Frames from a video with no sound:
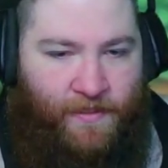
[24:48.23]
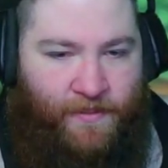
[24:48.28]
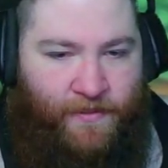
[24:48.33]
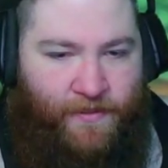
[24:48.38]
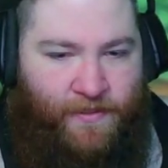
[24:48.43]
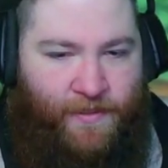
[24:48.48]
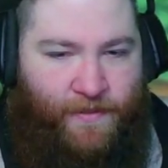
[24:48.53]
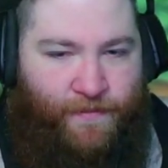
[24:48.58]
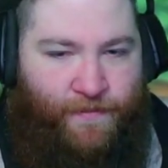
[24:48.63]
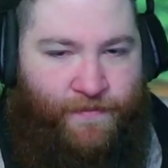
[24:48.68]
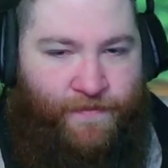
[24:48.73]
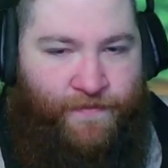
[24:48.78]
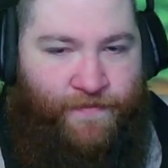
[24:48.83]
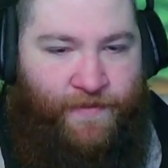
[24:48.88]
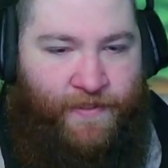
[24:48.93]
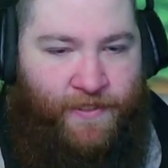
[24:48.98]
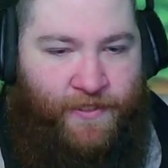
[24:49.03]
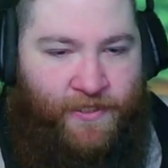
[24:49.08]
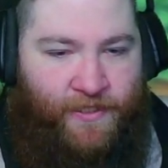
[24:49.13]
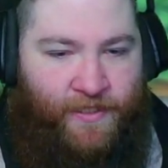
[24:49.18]
There's a
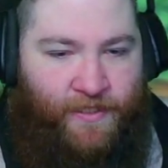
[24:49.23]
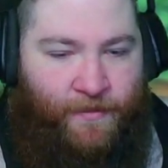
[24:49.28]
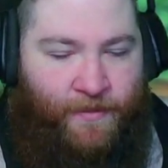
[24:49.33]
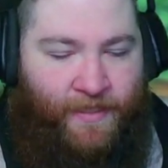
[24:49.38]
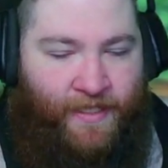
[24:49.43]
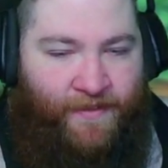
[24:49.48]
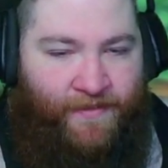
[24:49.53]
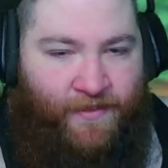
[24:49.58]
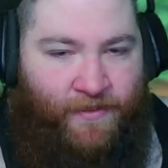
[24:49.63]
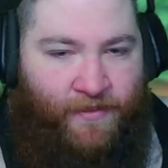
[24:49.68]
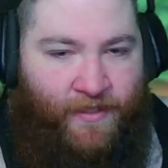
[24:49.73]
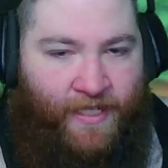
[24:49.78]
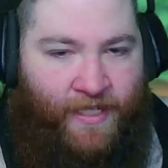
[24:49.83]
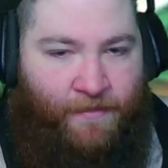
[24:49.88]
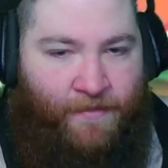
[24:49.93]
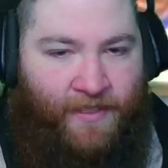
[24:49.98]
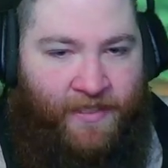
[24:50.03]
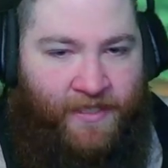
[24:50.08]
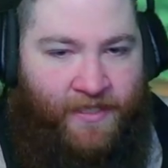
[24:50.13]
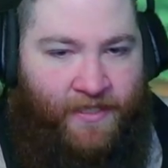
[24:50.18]
fish that we haven't
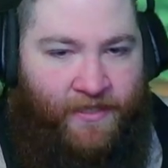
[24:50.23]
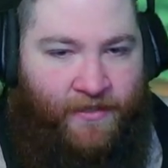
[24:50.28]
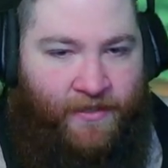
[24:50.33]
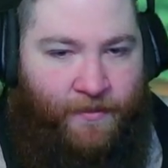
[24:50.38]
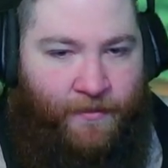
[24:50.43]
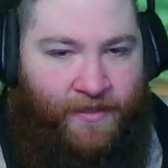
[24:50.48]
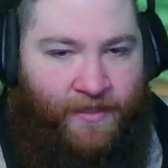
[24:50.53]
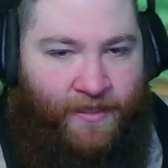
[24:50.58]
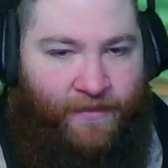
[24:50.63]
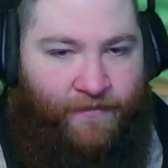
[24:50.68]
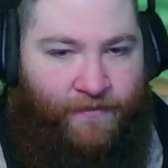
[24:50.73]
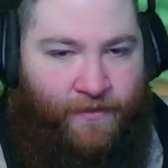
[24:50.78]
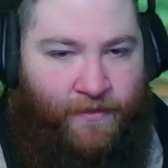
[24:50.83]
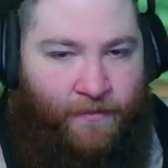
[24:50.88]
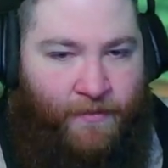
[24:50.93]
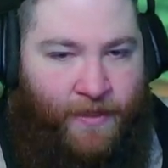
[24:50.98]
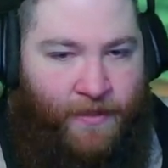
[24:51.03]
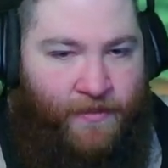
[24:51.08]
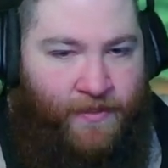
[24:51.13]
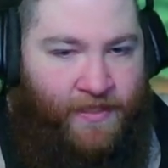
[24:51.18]
grabbed in here that we need for the
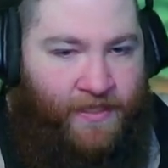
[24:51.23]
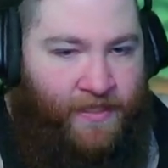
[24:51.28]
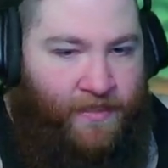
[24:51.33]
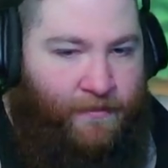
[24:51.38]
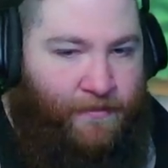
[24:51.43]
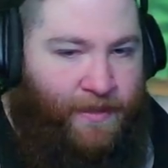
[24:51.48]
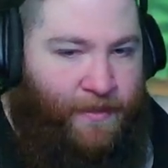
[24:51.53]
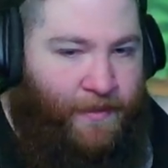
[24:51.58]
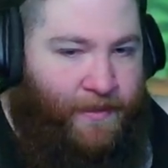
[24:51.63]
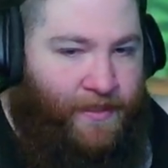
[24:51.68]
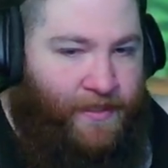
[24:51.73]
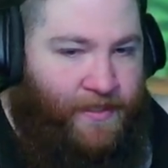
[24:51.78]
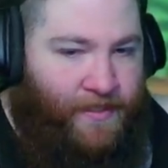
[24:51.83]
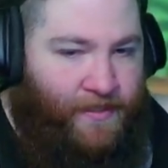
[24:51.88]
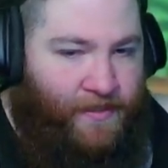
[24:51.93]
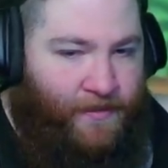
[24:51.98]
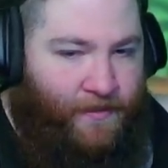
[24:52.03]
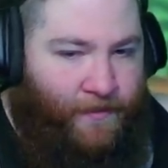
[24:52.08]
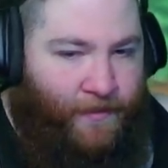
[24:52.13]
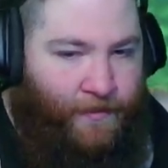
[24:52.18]
museum. Maybe this
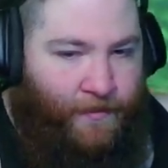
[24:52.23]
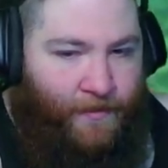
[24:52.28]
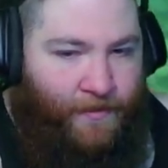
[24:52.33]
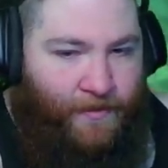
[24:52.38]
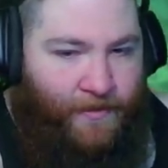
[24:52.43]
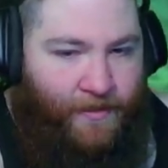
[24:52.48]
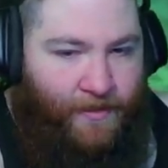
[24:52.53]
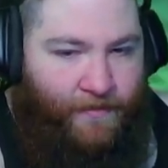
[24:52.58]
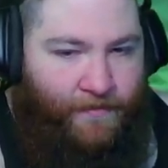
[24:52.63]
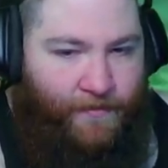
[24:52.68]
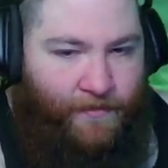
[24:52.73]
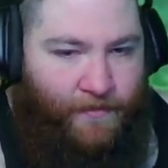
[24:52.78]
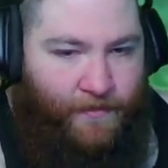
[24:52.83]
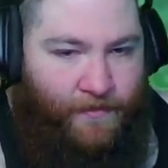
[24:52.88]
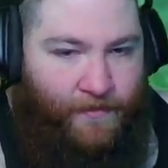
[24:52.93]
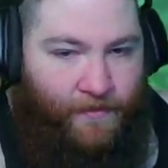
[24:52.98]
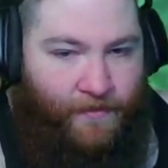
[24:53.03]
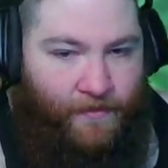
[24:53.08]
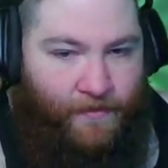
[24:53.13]
is the one we're looking for.